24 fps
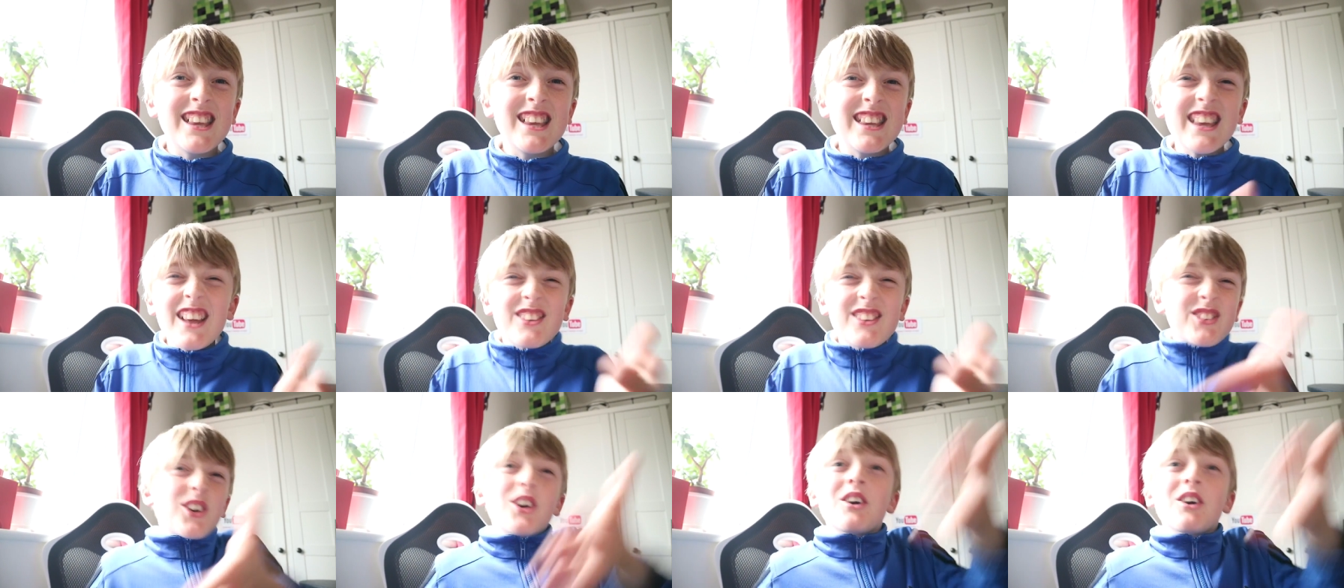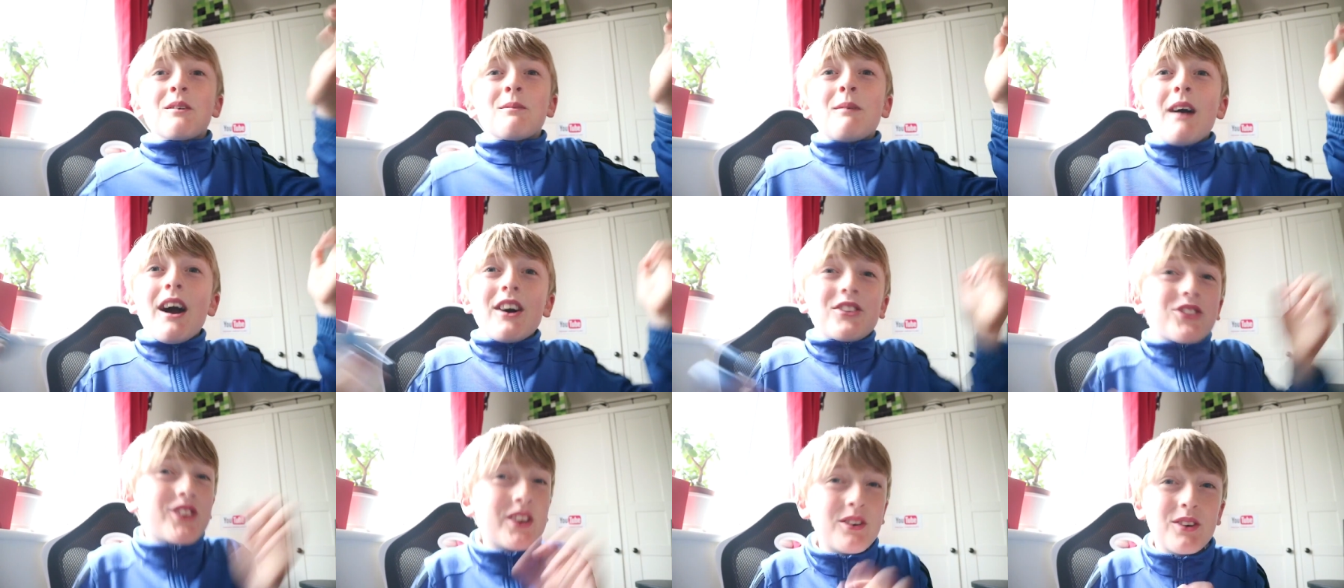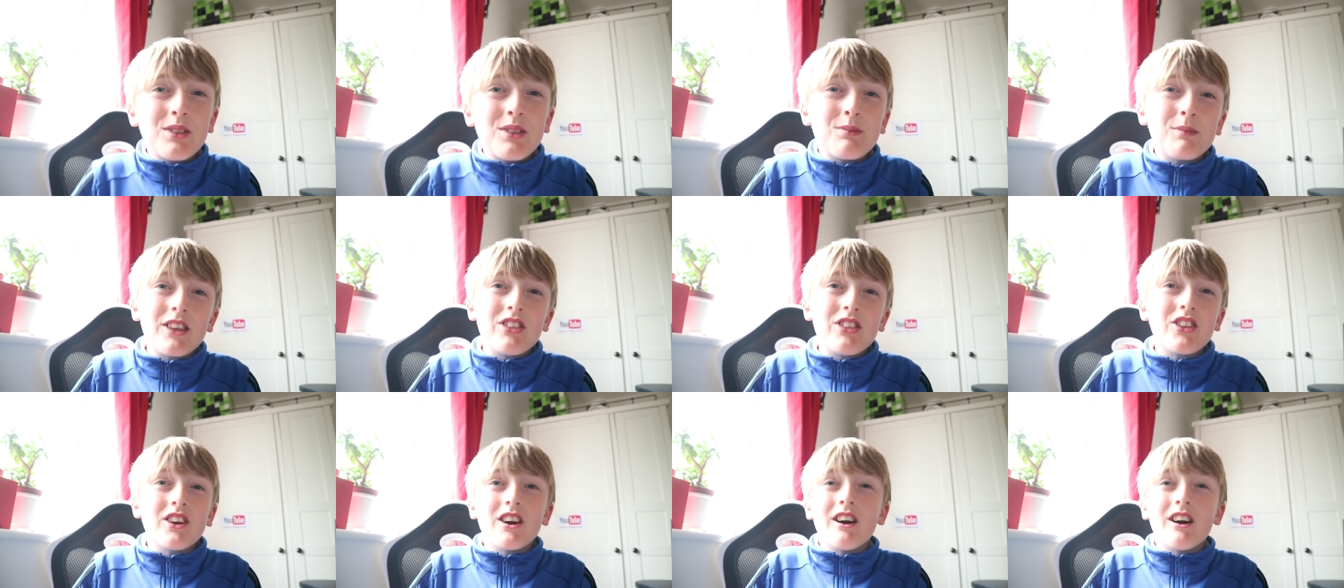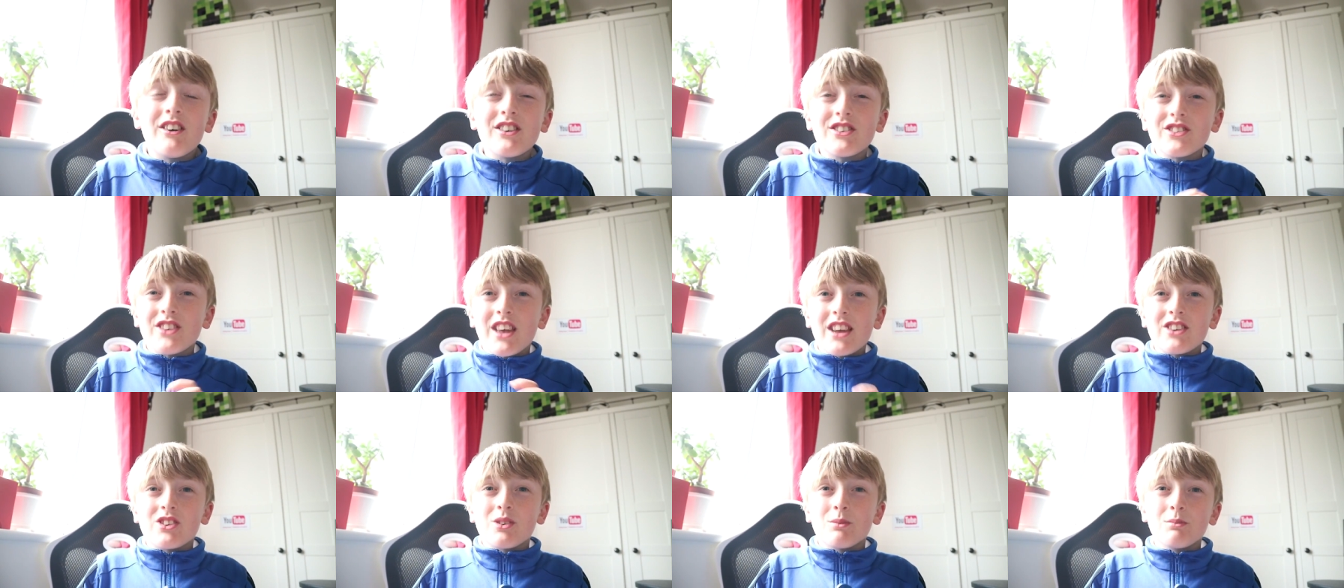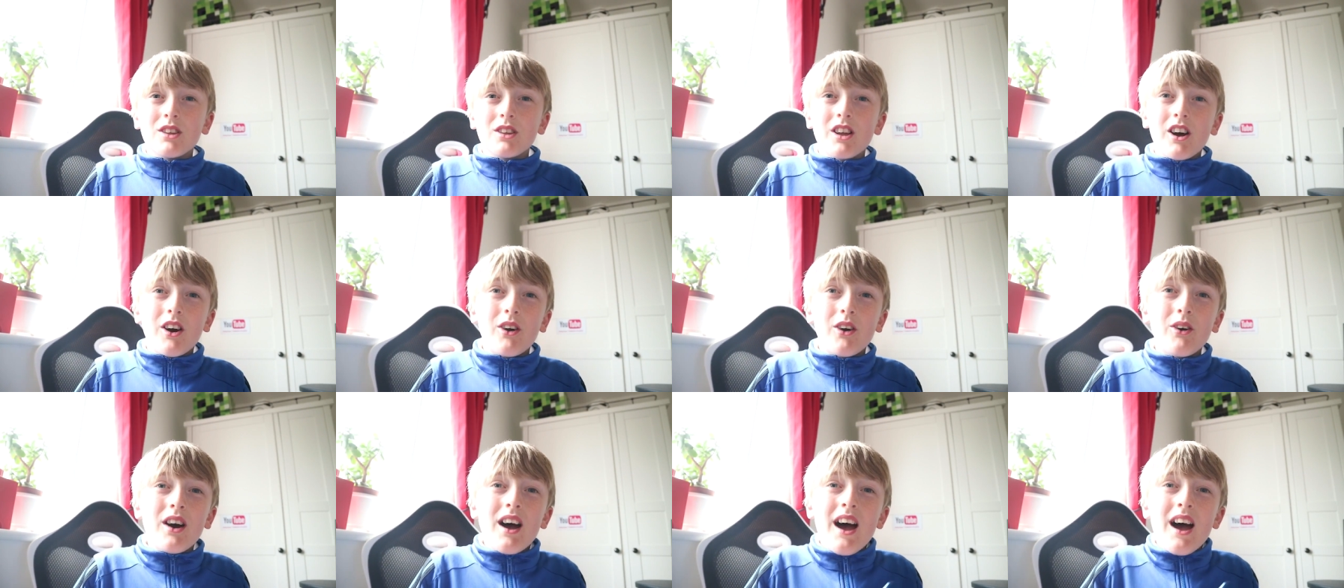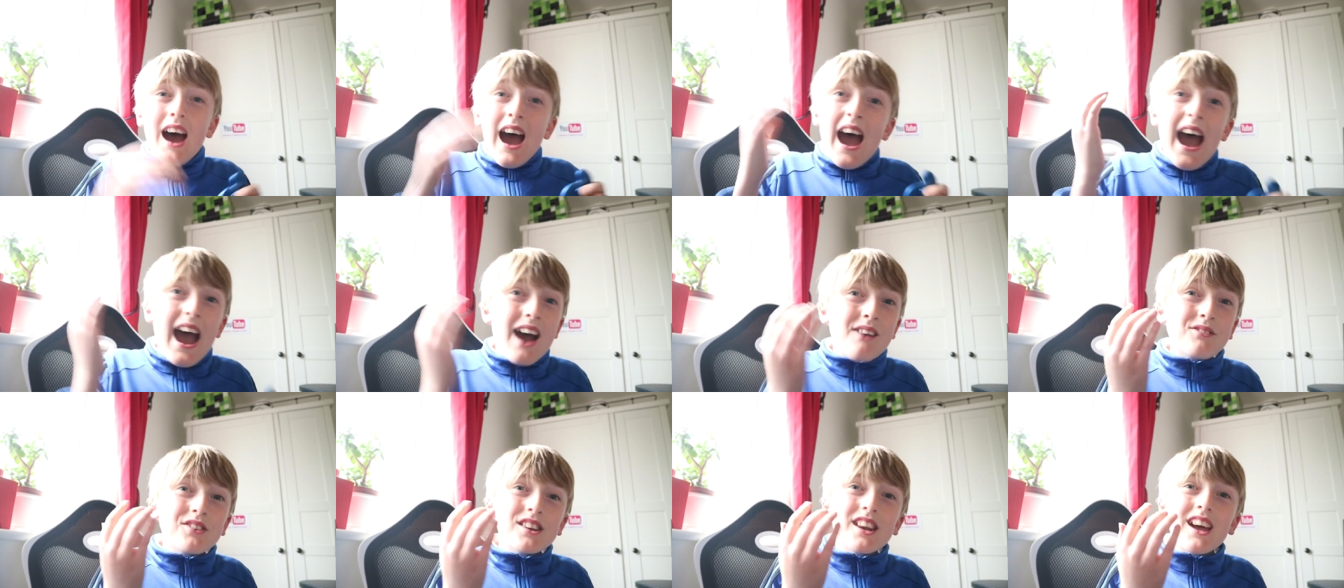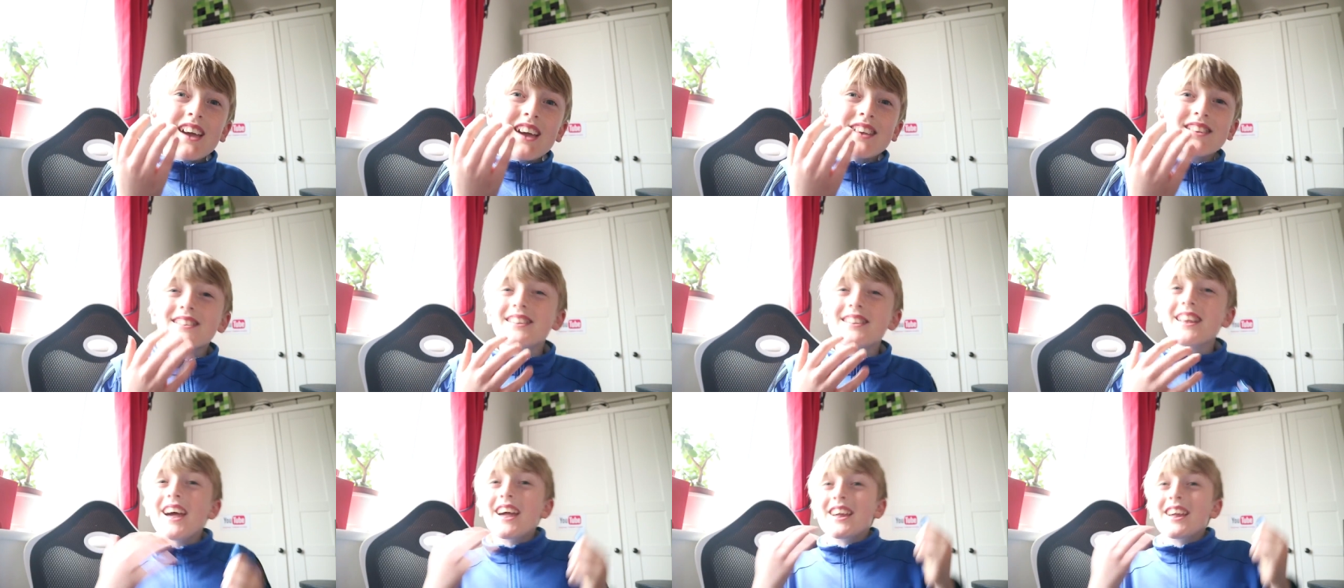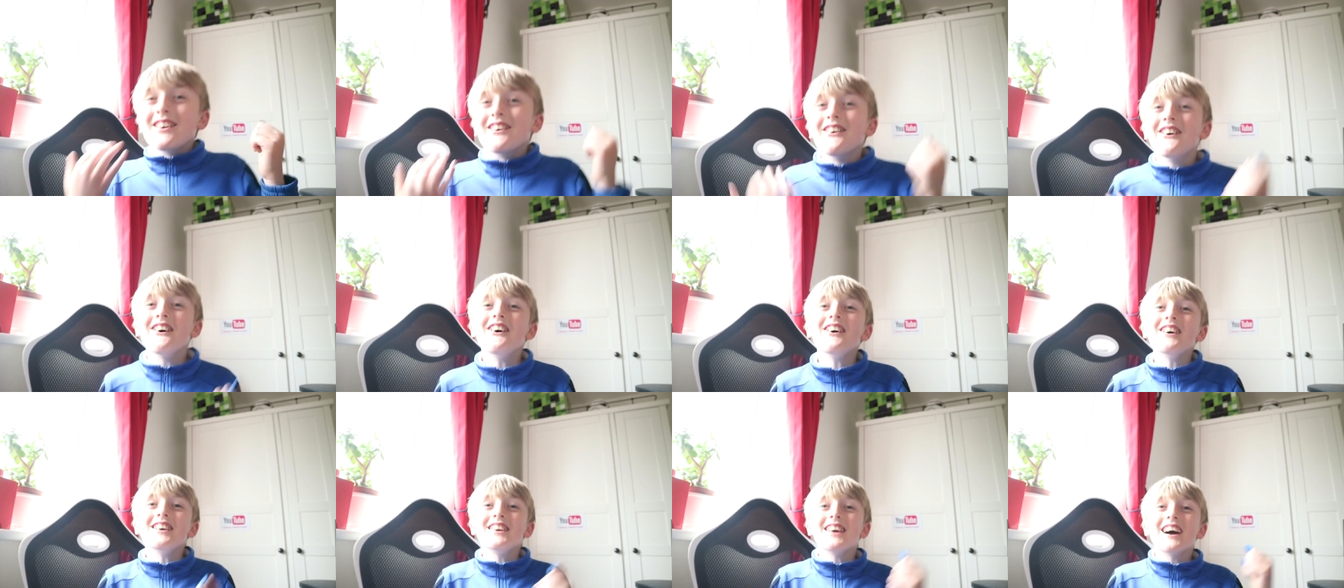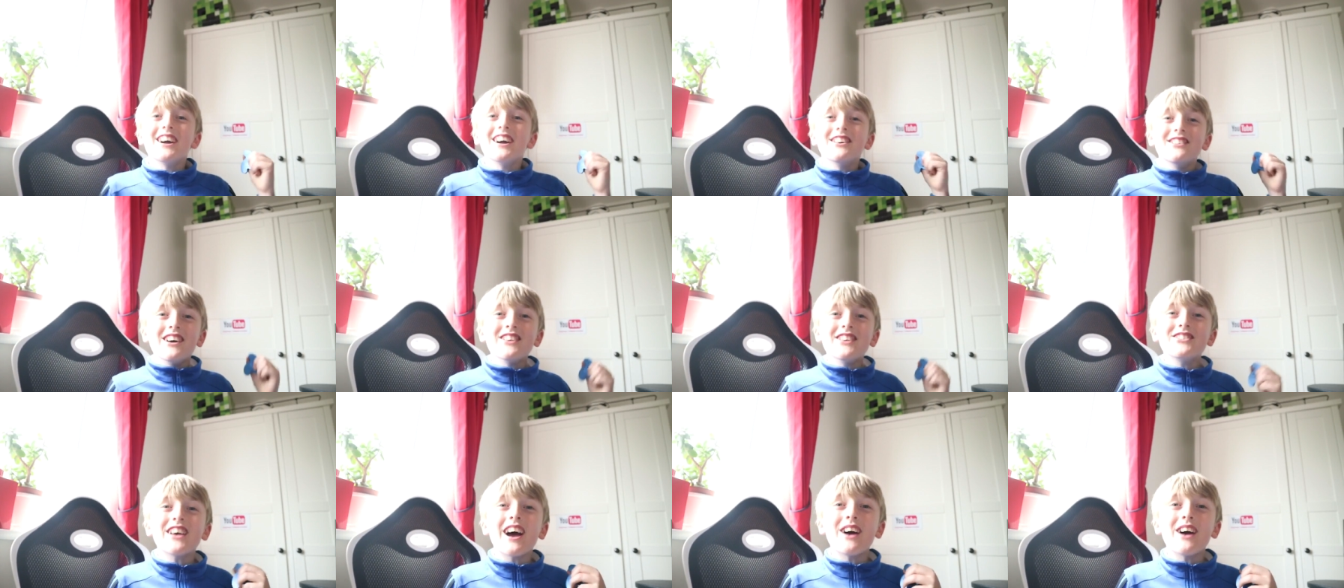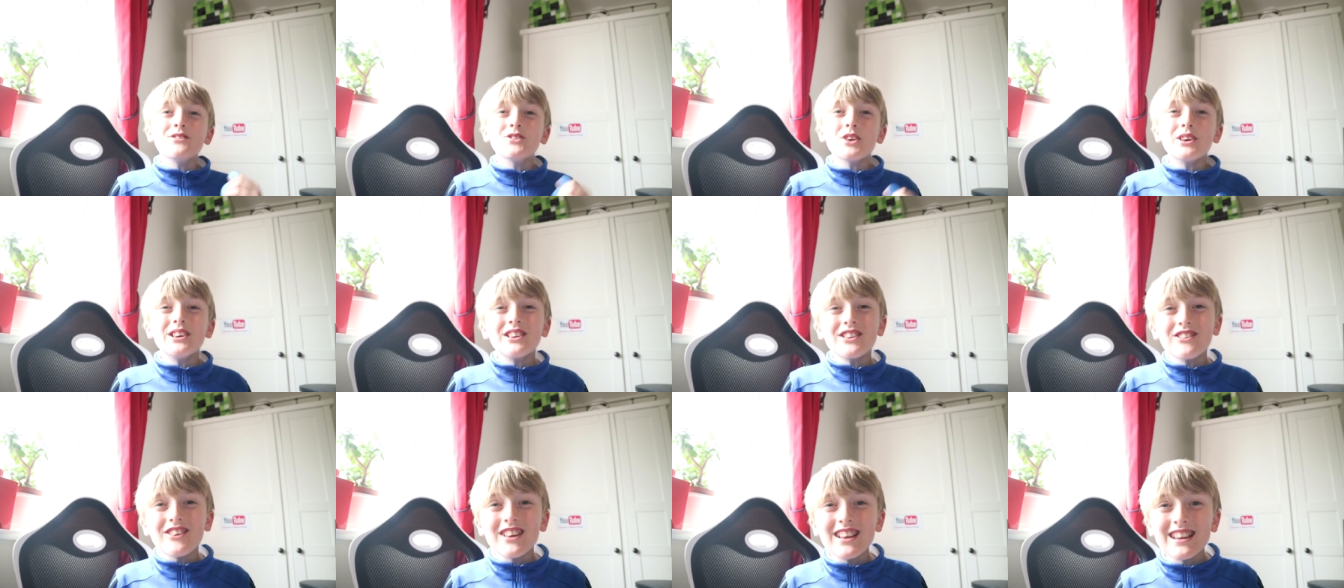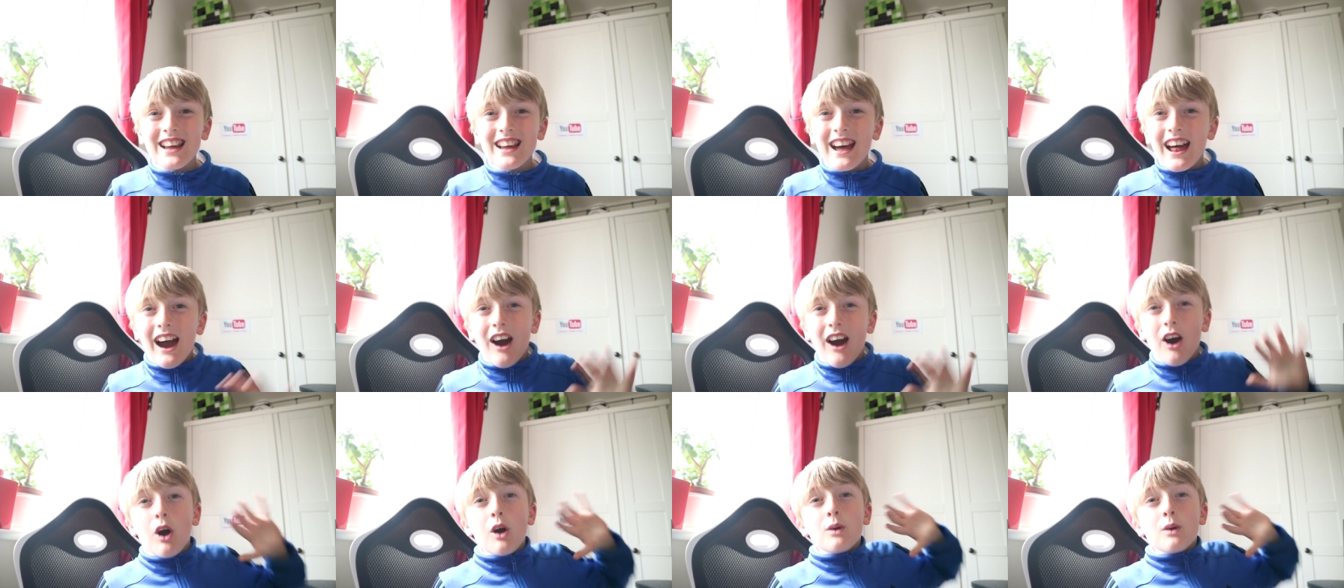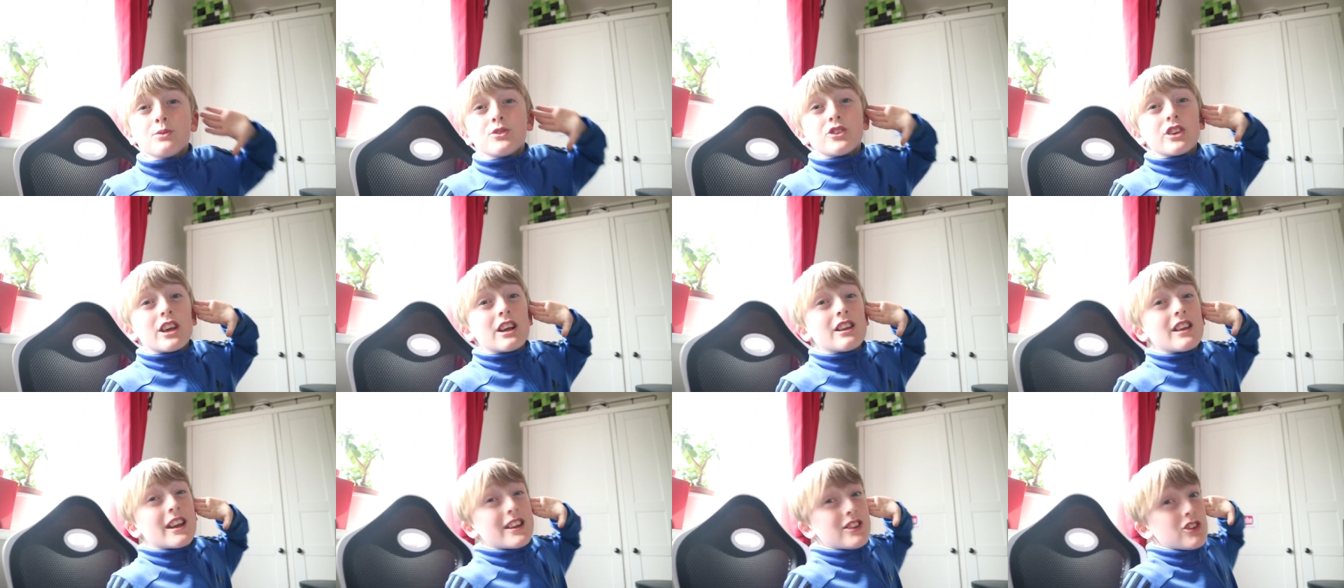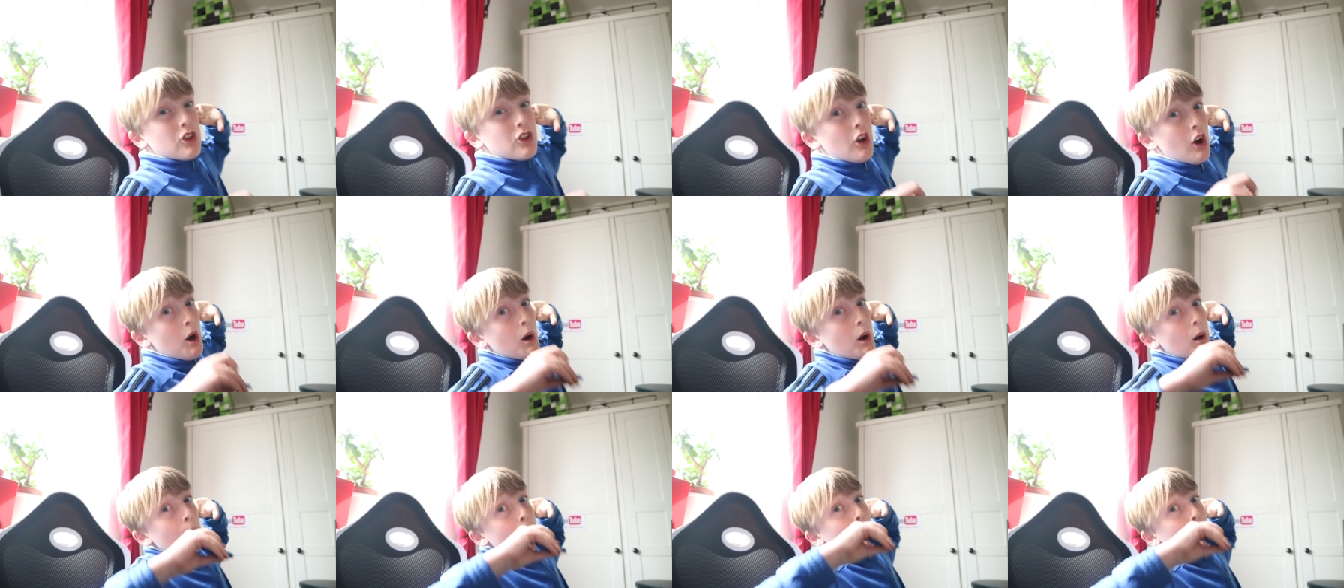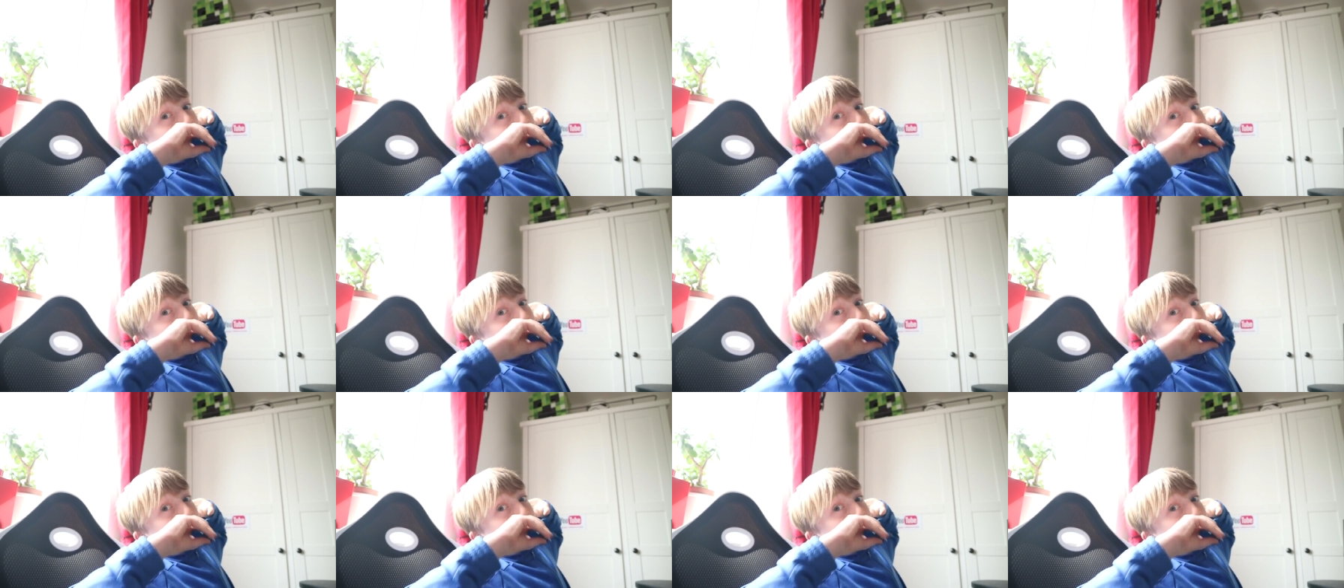Yeah, talk about it with me in the comment section below. Have a nice day or night, whatever time zone you're in. I hope to see you later.